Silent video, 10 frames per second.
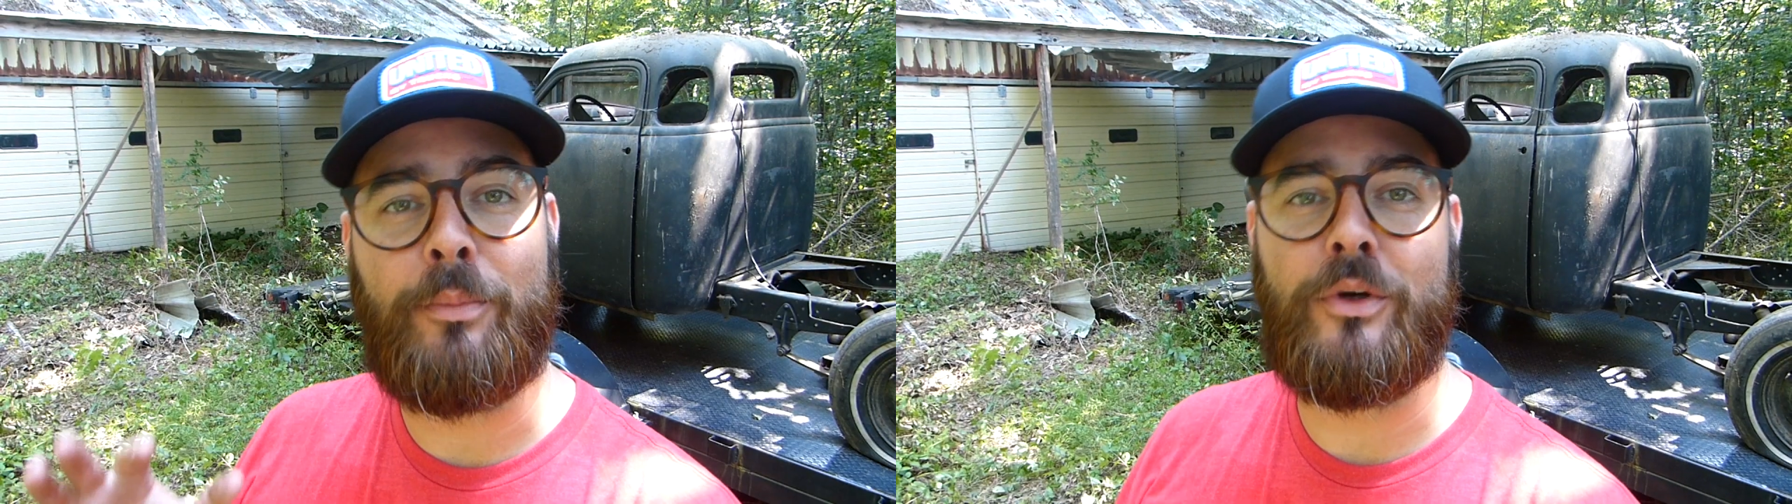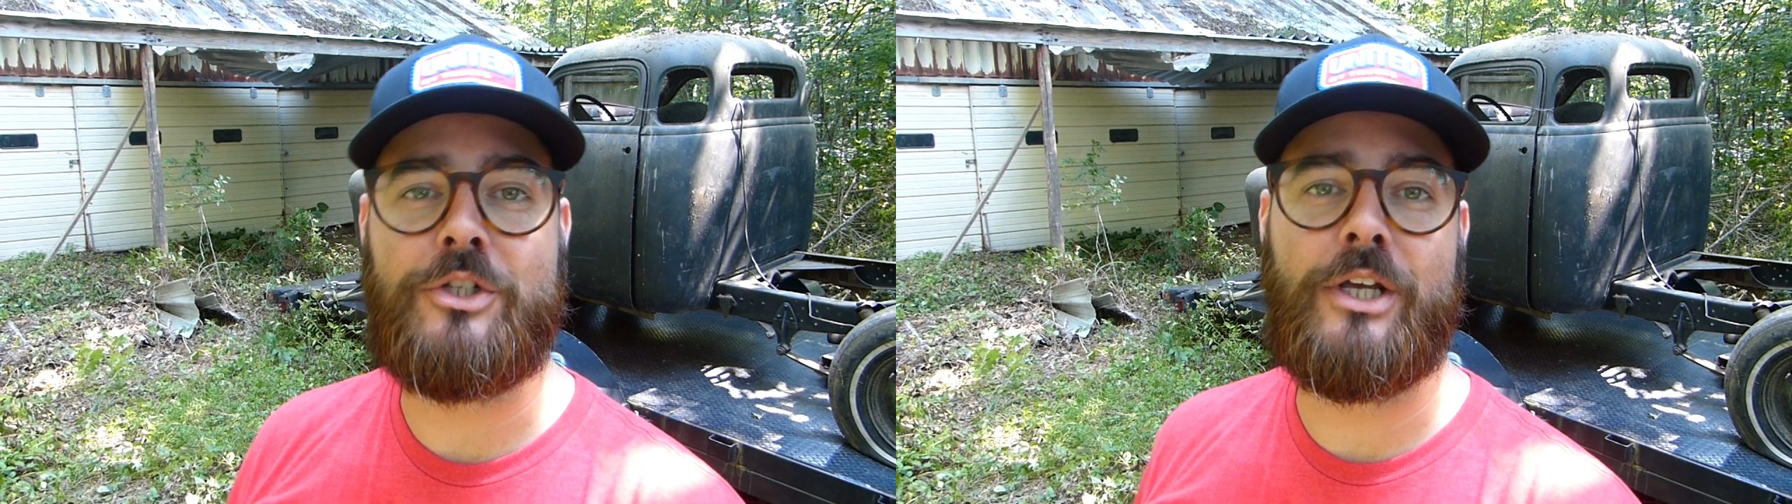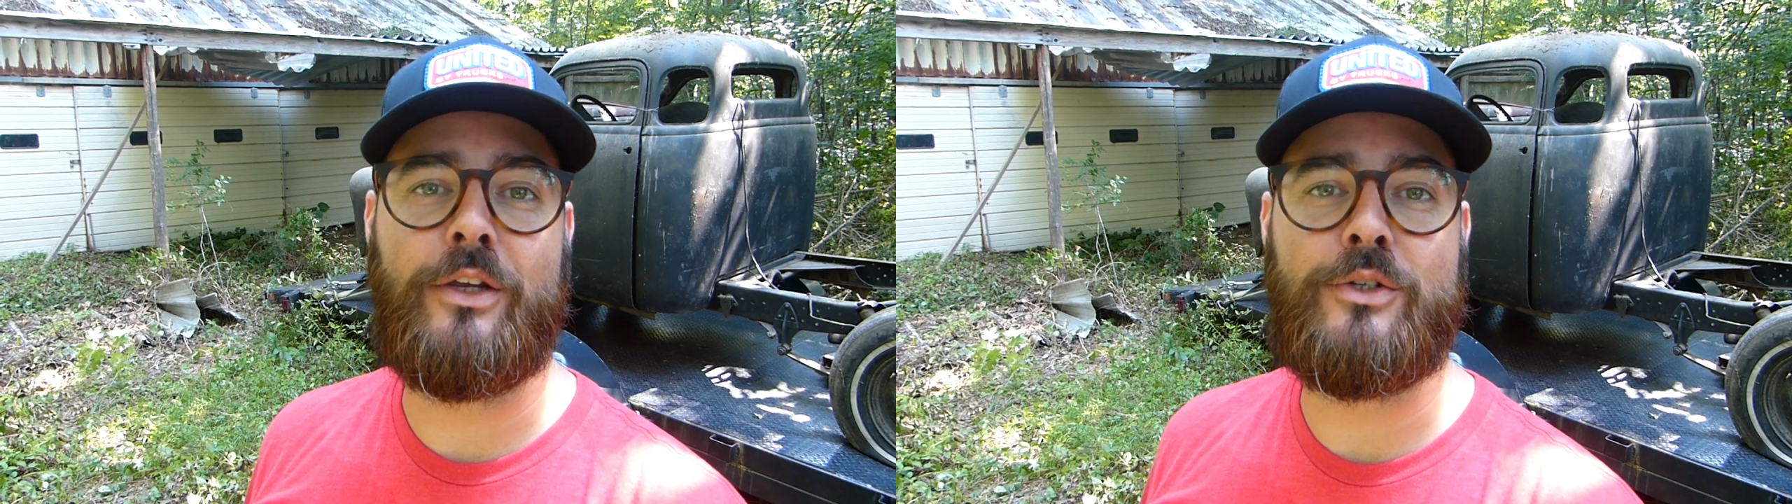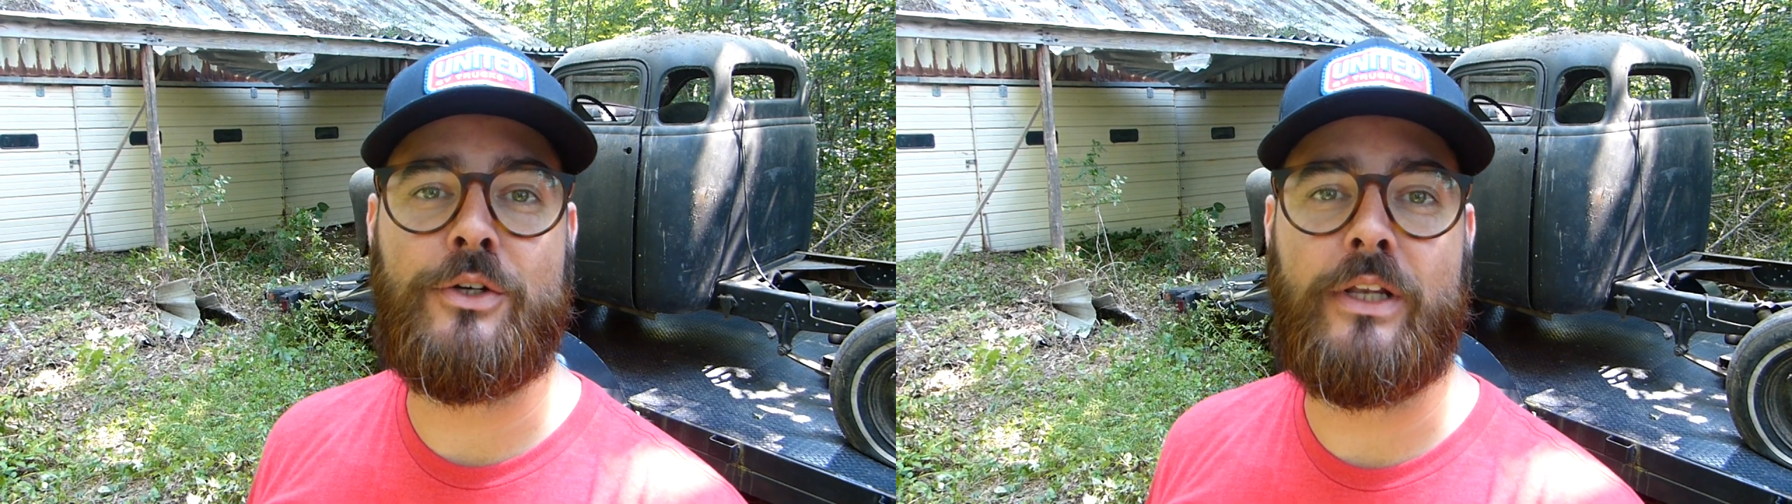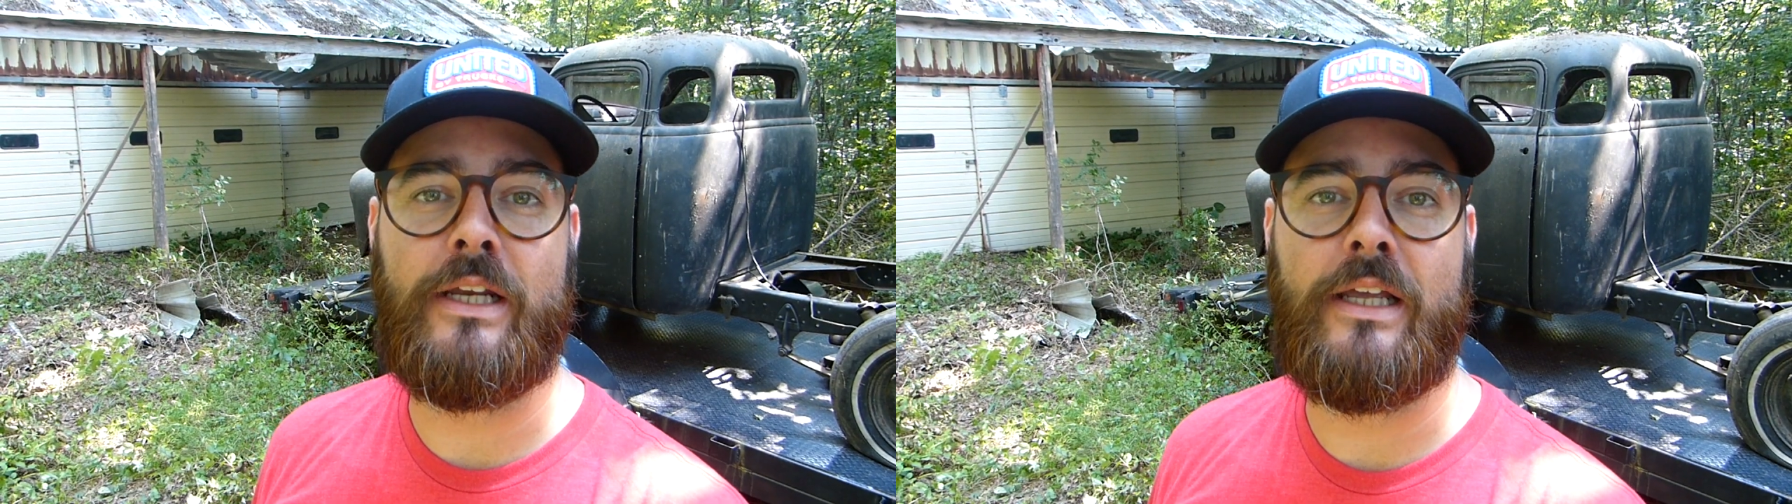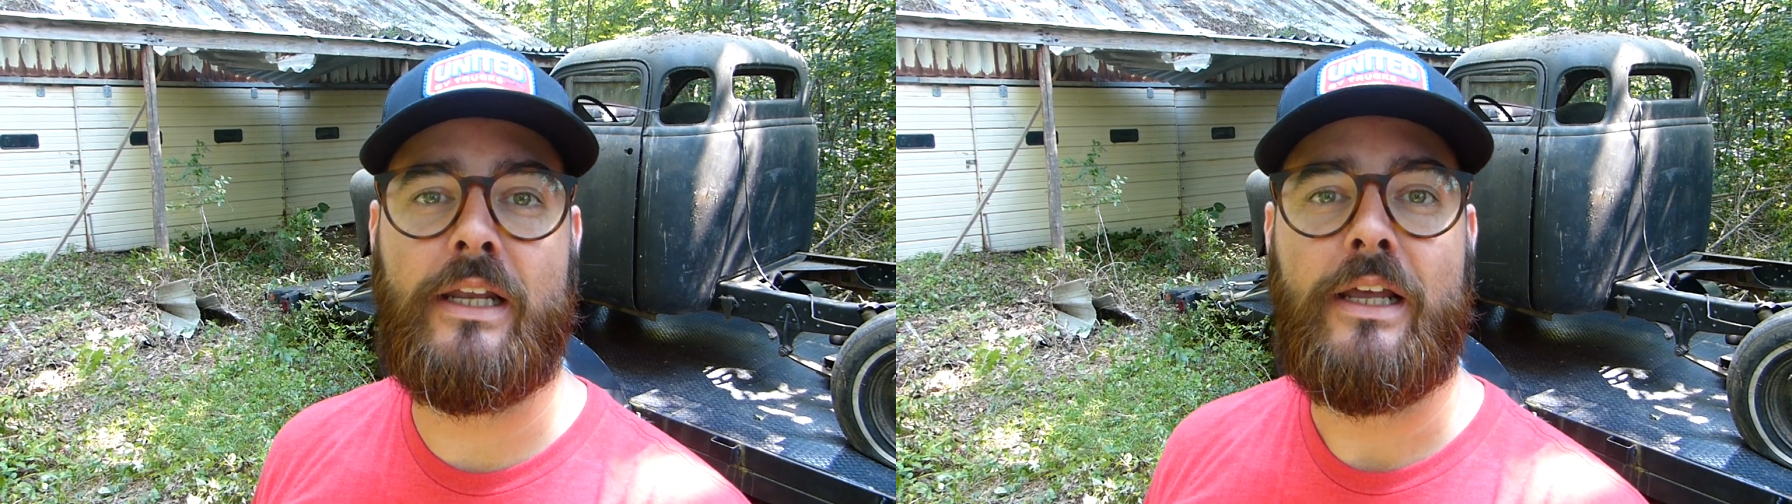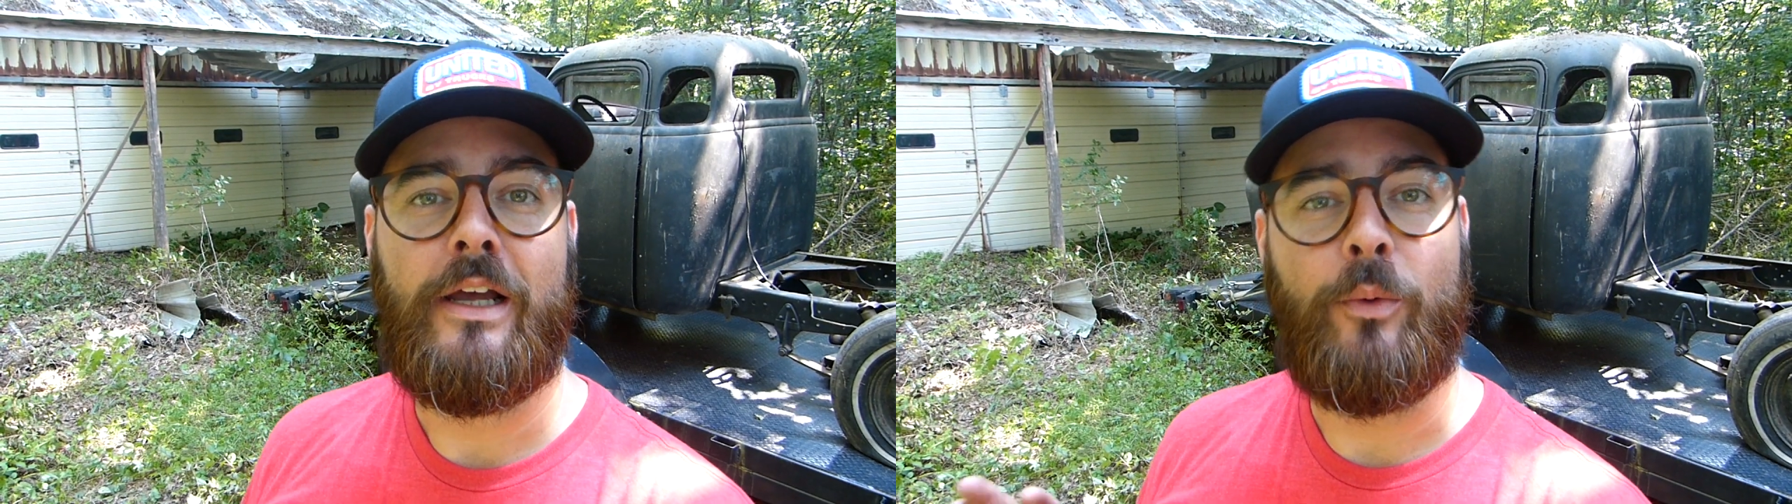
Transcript: appreciate you tuning in.